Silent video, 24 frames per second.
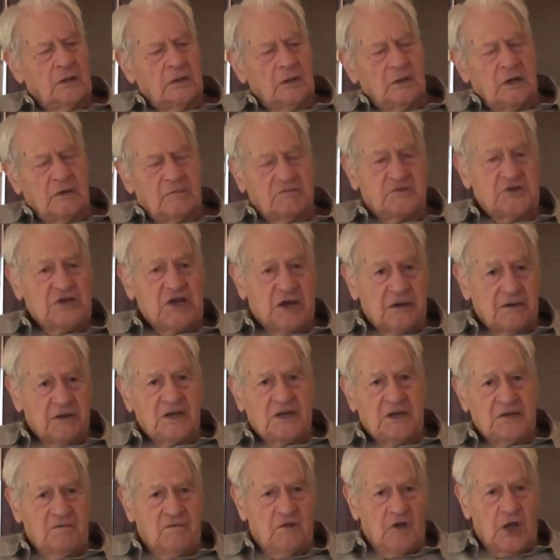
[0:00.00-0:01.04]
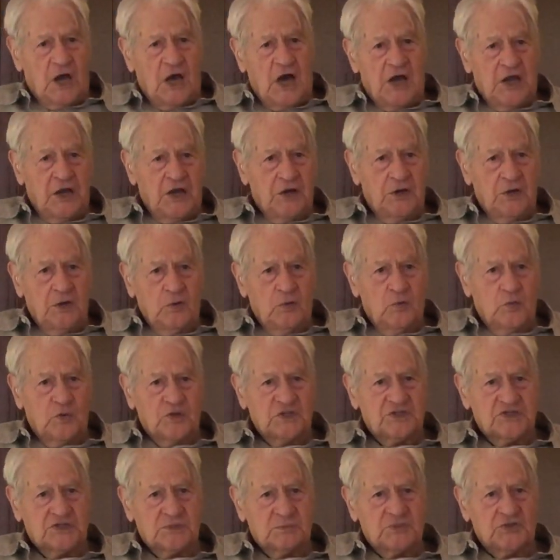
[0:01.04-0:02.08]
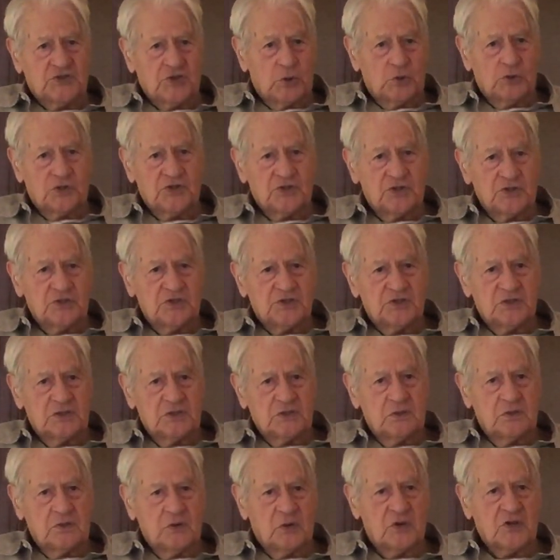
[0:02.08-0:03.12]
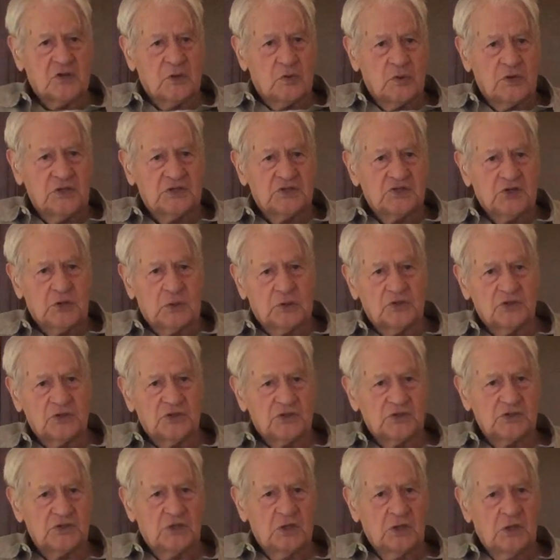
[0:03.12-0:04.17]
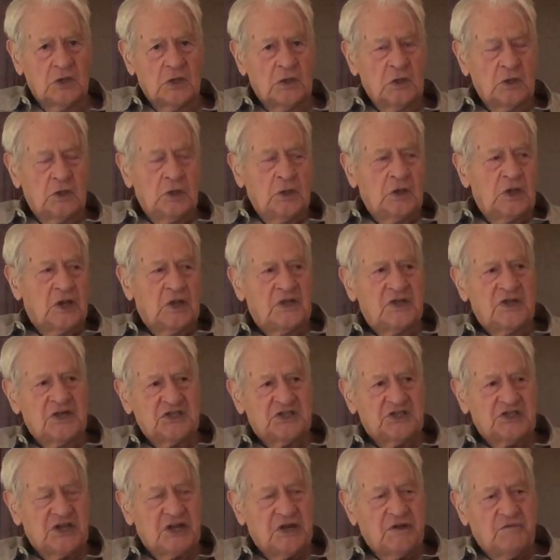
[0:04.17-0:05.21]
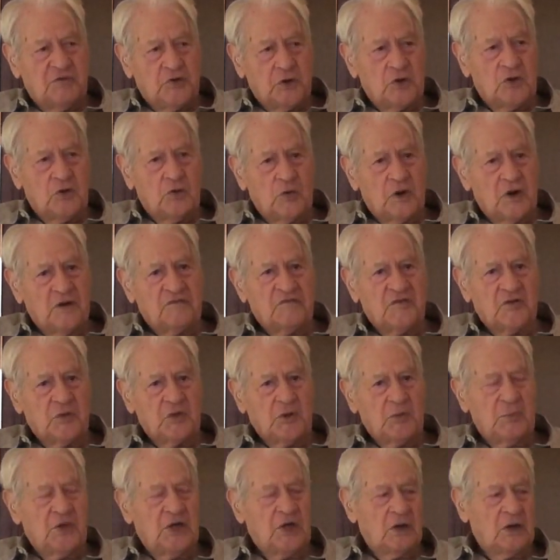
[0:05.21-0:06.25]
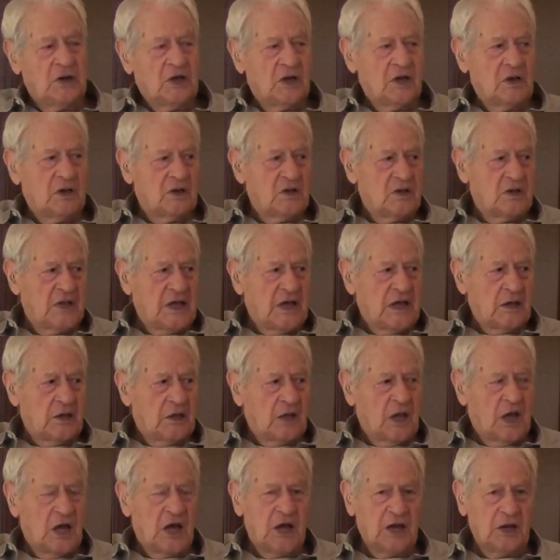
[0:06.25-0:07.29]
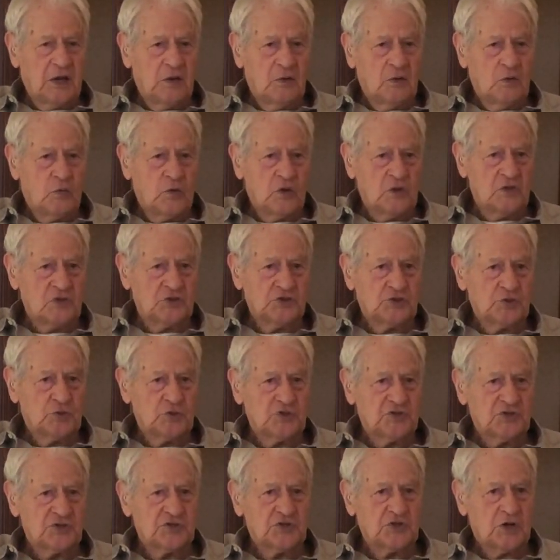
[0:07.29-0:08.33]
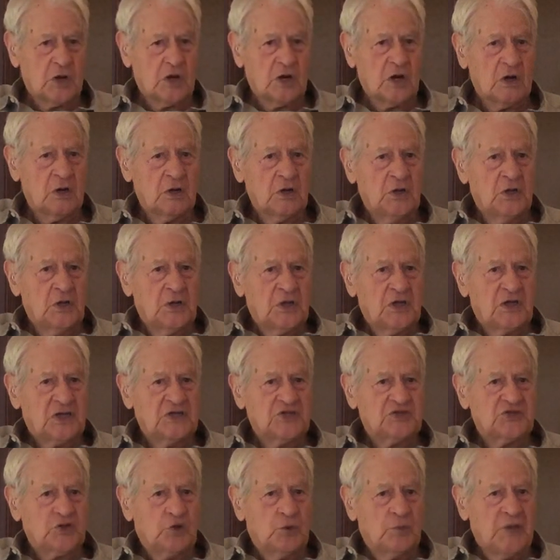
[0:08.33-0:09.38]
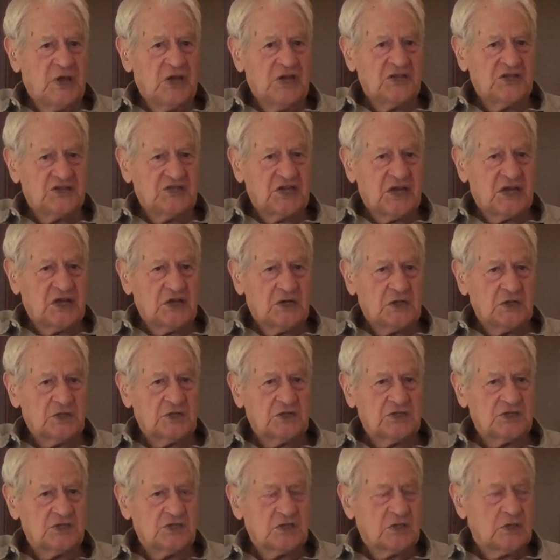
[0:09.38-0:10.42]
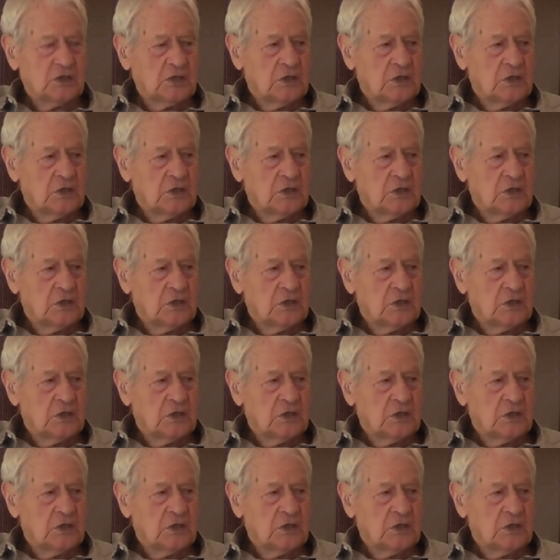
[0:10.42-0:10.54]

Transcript: objective line with some soldiers, North Korean soldiers, and they said if you can run from the building to that line where the soldiers are in so many seconds,